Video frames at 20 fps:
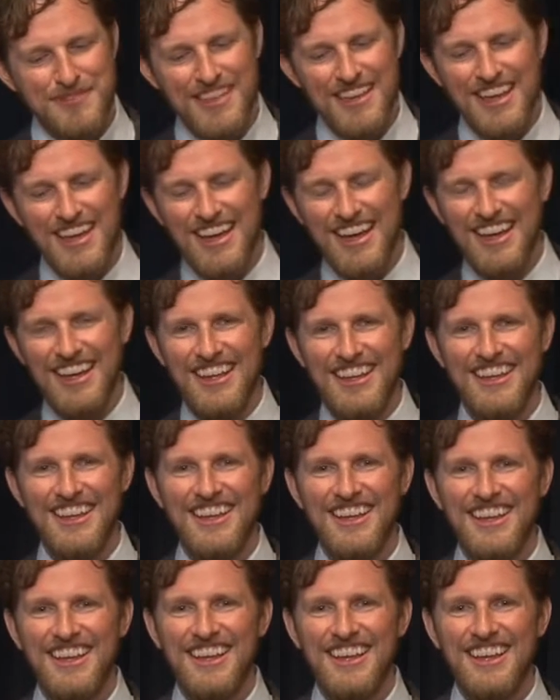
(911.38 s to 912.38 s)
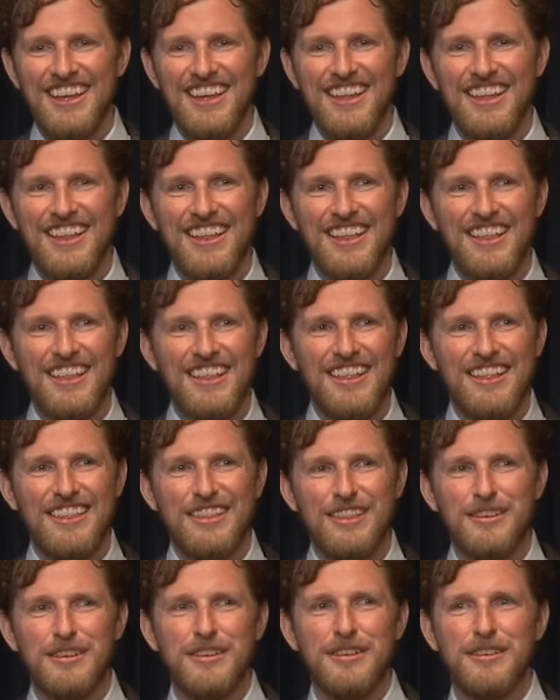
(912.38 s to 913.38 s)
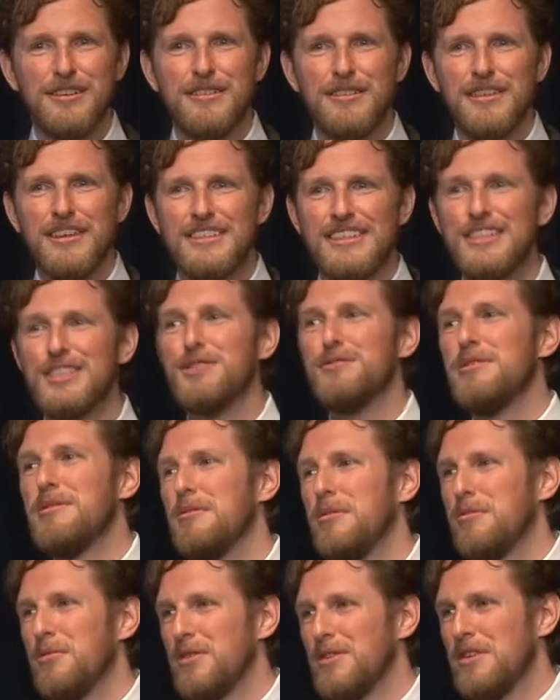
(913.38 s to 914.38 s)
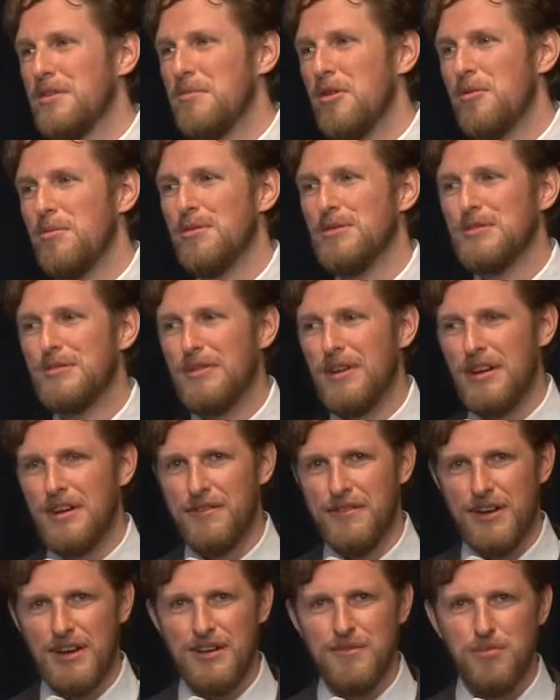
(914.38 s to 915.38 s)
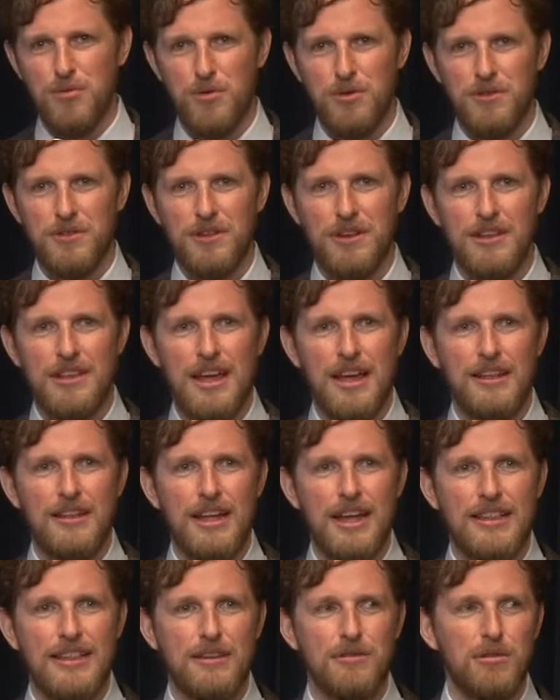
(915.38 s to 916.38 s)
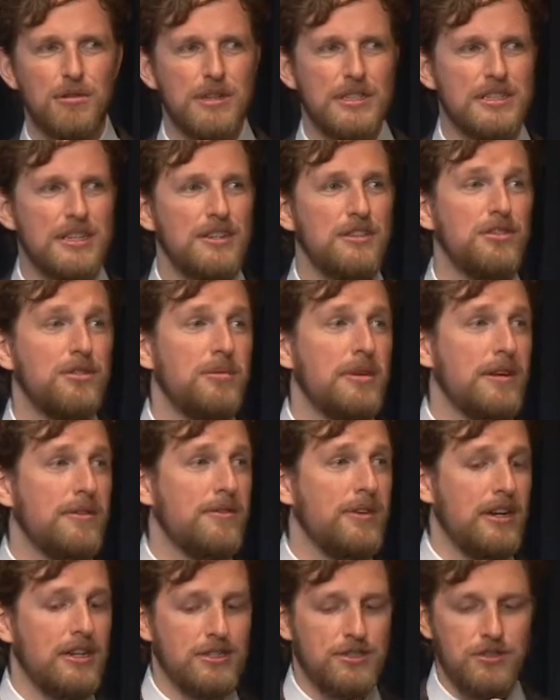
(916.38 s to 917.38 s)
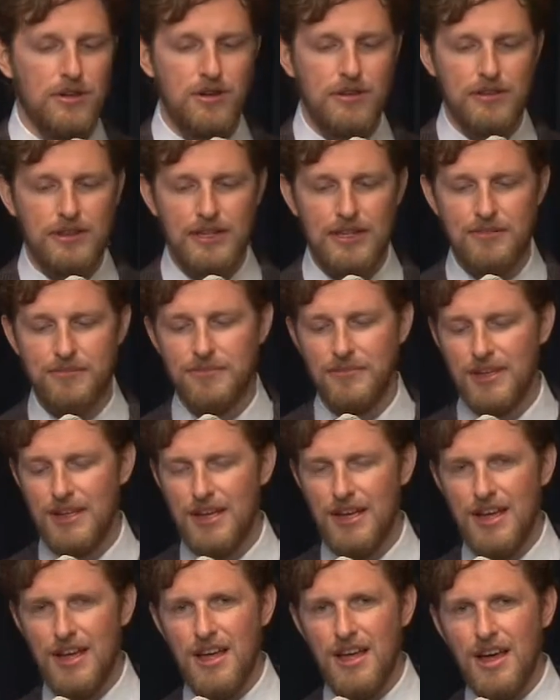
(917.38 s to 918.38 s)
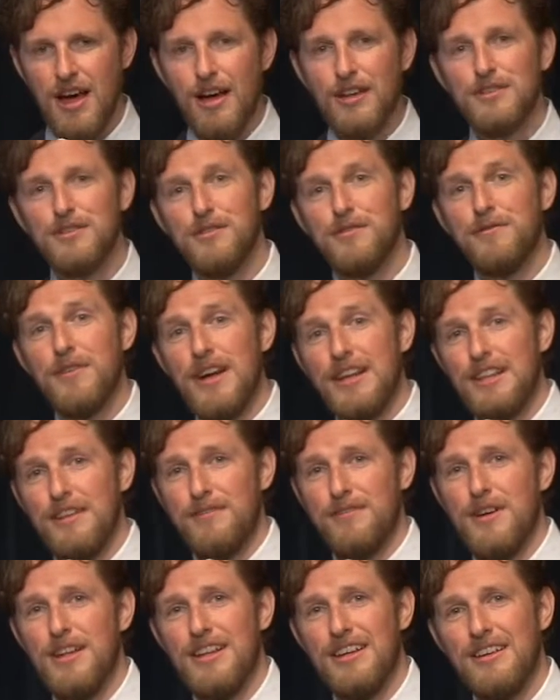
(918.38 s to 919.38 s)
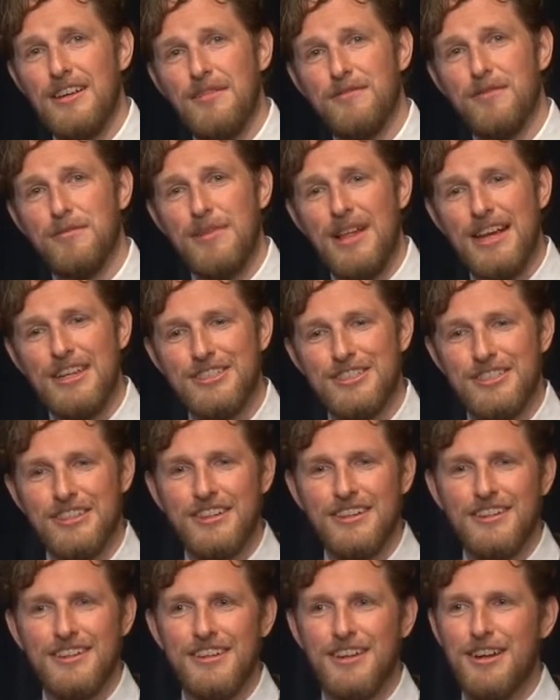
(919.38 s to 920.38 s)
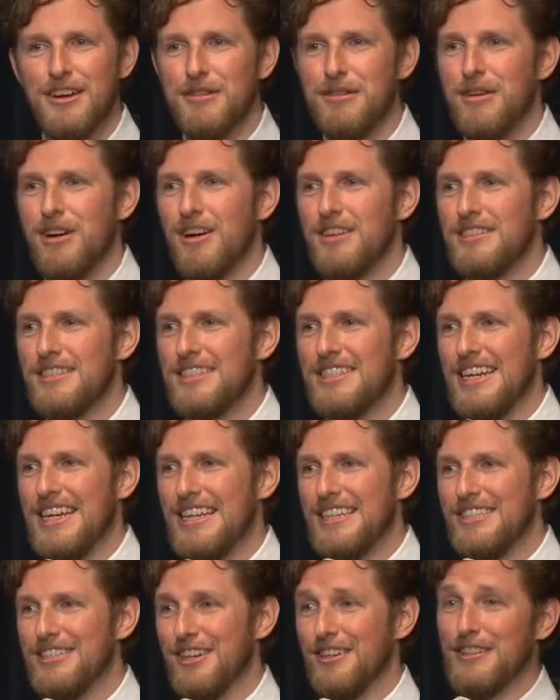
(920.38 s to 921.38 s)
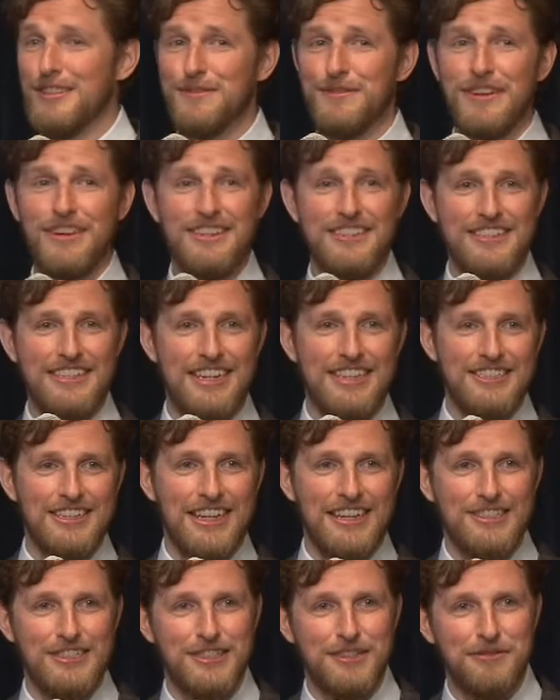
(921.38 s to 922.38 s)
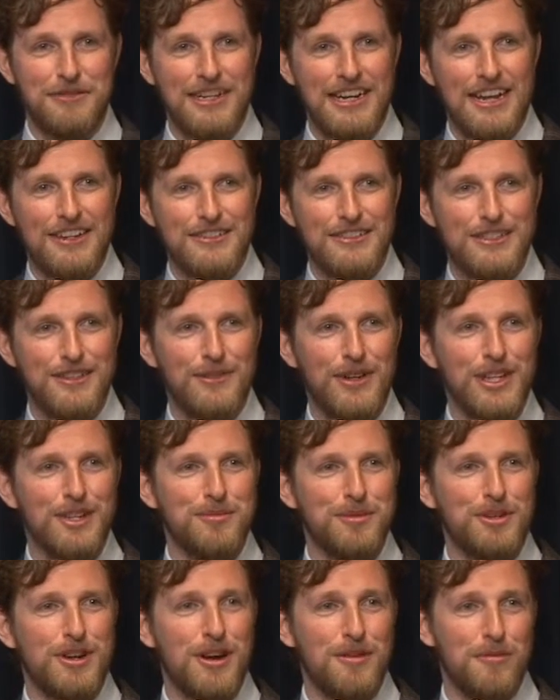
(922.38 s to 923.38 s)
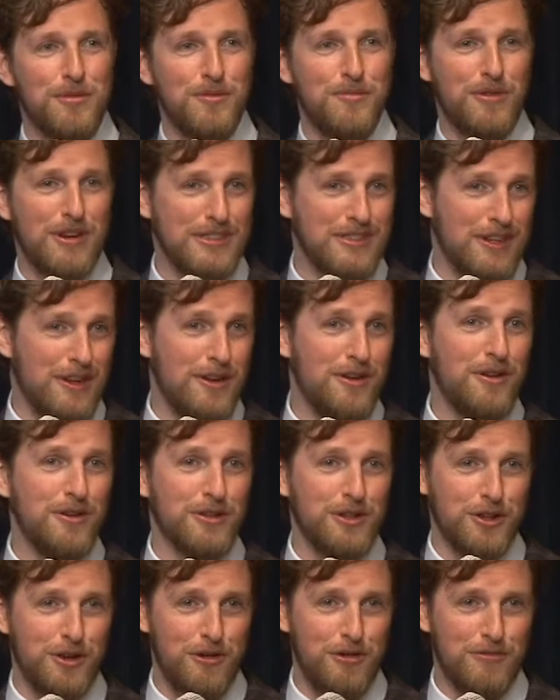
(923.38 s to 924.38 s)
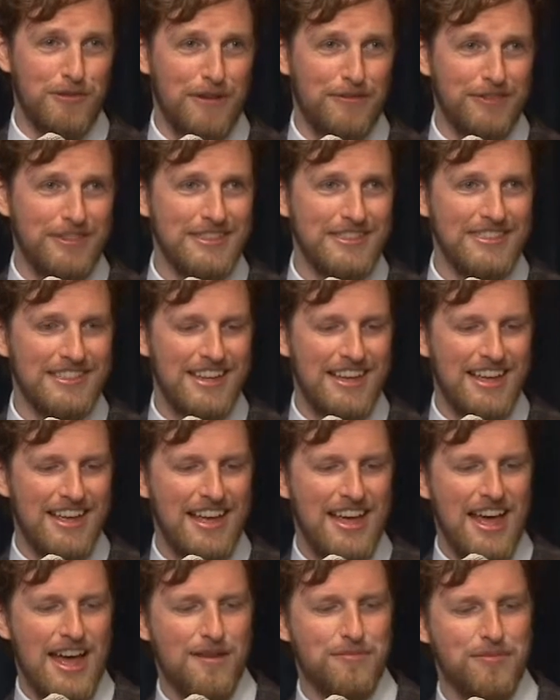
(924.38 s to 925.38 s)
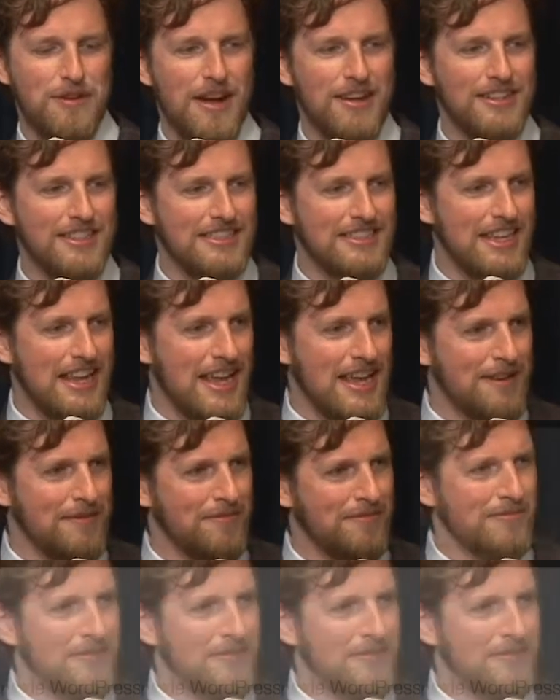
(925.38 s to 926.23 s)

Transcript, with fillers: uh, the attention we've been putting to mobile is very, very important, and that I think will continue to be a very strong theme. Also, finally following up from last year, you know, on stage, on this very stage last year, we announced developer dot wordpress dot org, the code reference. I'm proud to say,